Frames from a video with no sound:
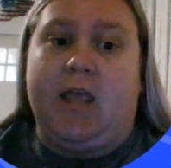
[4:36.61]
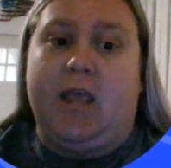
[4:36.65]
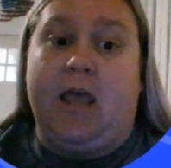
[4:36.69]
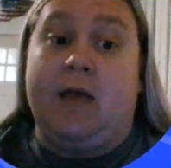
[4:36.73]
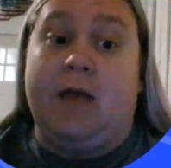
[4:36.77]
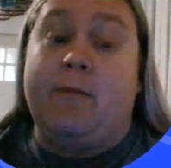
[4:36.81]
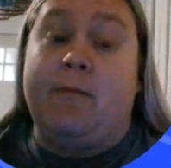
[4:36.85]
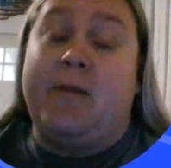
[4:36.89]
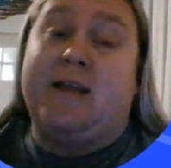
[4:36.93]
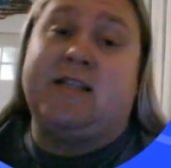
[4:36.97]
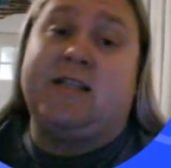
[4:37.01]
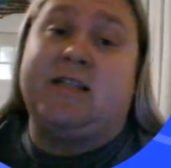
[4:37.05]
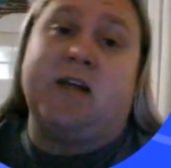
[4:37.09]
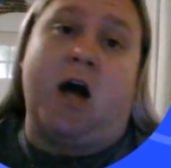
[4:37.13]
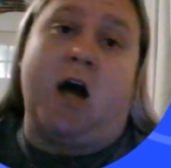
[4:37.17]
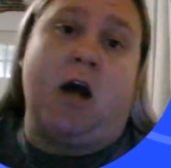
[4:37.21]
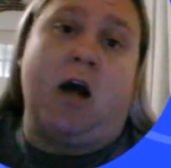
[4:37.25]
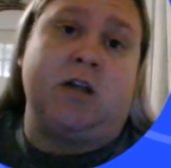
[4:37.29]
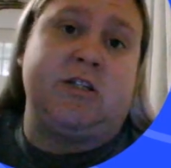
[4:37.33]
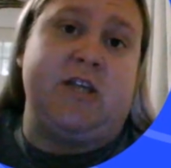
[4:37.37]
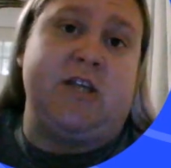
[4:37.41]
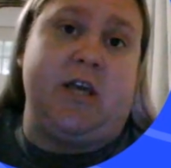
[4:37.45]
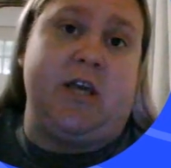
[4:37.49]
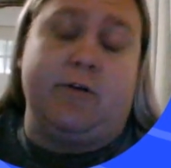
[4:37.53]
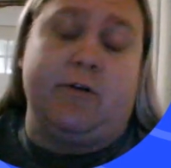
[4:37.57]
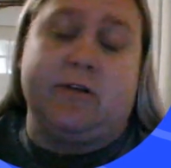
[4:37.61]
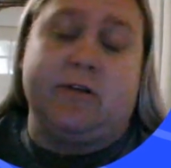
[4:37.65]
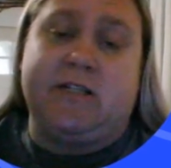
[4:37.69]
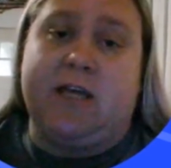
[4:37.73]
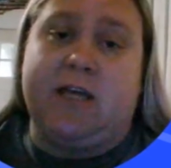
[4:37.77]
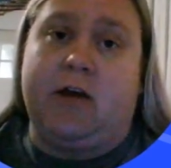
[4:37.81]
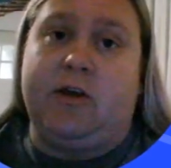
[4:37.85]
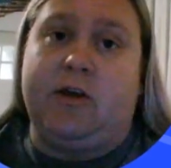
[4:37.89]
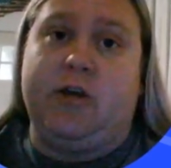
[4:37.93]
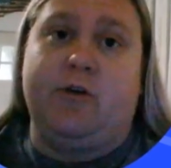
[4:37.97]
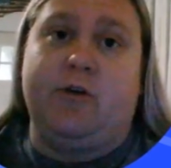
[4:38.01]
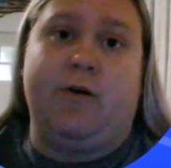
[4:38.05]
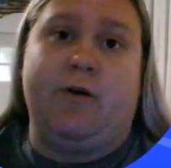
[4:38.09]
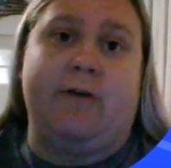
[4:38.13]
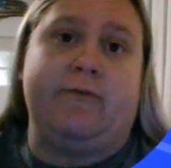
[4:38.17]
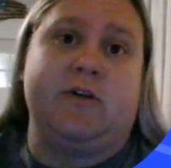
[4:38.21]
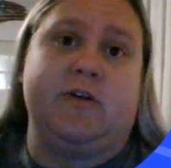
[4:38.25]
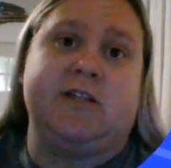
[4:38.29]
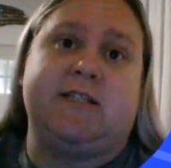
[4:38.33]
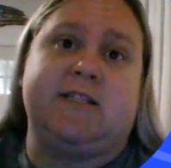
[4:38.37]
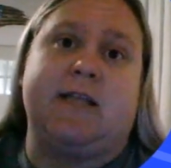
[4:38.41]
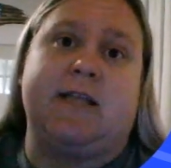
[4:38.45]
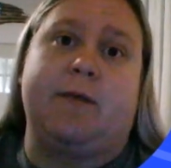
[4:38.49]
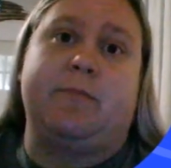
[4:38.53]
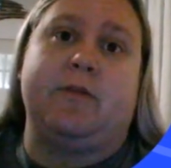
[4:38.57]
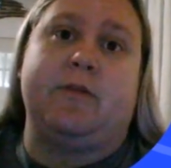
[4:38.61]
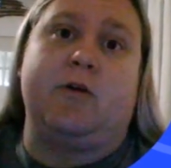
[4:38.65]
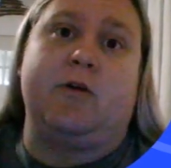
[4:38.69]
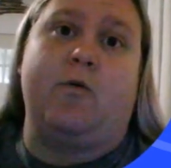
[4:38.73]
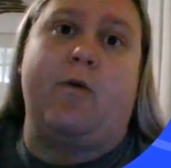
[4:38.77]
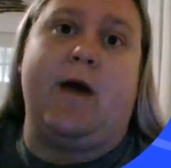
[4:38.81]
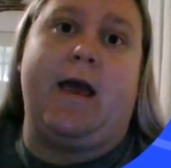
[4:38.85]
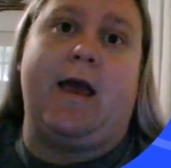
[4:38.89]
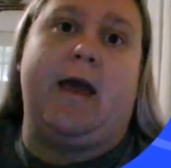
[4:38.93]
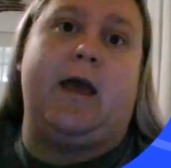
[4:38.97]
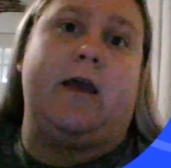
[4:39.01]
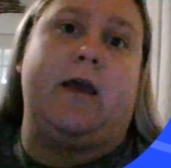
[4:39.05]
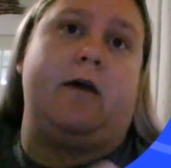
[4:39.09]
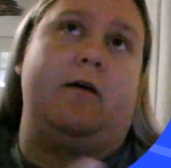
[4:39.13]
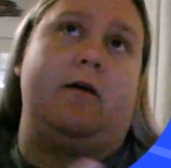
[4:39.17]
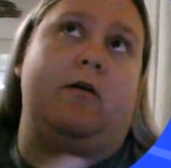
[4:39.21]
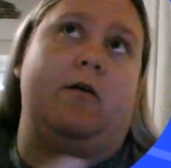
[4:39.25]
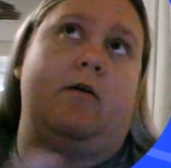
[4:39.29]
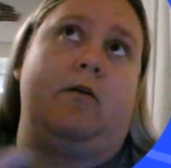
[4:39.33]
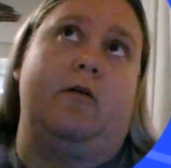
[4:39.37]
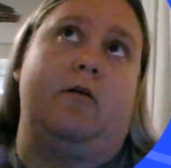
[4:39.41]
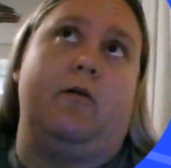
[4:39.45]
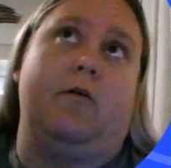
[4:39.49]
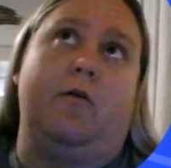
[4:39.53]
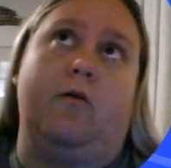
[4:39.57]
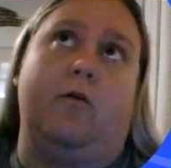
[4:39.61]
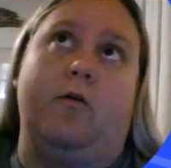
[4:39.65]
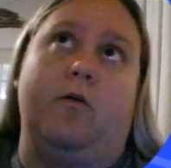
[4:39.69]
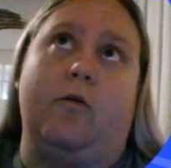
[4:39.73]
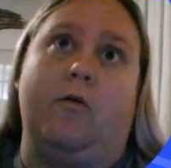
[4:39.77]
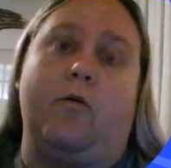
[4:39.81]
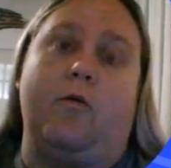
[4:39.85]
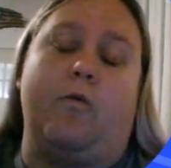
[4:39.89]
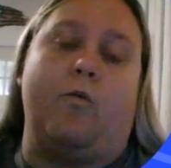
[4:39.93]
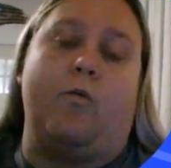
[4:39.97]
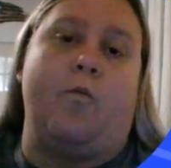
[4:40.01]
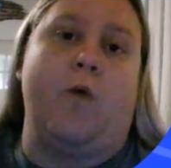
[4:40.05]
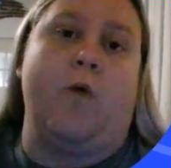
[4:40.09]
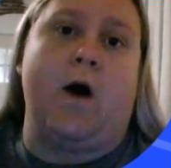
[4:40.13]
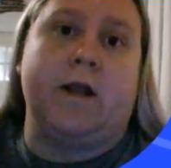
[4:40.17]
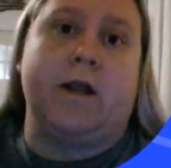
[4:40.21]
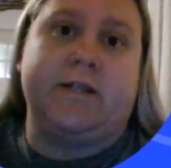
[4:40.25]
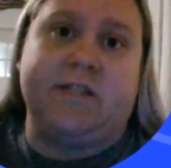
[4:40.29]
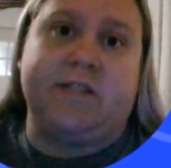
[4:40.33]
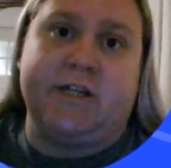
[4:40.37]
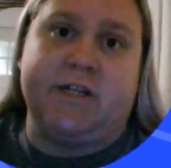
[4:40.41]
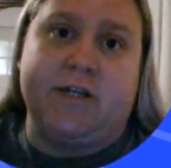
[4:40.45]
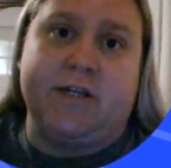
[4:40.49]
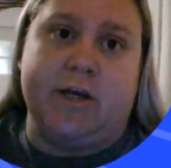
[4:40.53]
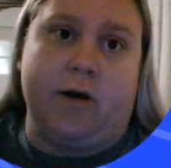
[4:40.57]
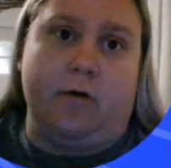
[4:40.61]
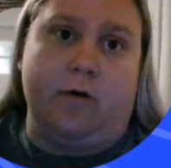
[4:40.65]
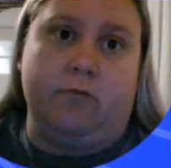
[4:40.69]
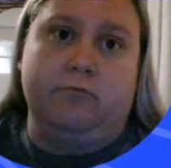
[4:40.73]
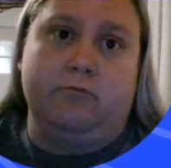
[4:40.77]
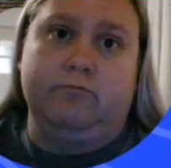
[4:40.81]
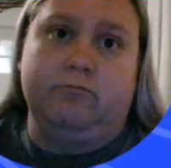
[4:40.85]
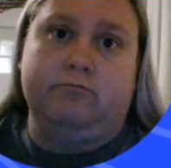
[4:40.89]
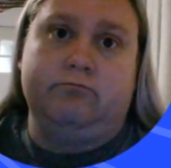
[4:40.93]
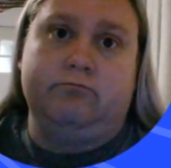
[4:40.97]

It may talk to you and tell you every step of the way what to do.